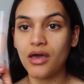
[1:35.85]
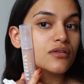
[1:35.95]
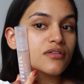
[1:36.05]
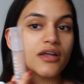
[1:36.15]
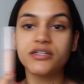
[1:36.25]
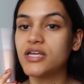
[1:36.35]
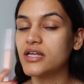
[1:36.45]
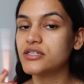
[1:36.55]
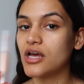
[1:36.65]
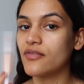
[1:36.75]
Sun
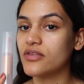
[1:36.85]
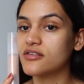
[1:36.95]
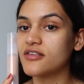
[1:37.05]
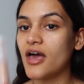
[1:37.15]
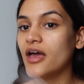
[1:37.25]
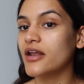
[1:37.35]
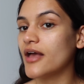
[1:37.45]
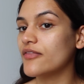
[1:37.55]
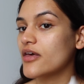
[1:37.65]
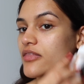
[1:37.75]
Tint on this side
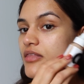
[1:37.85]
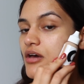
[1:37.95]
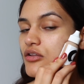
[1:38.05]
and then the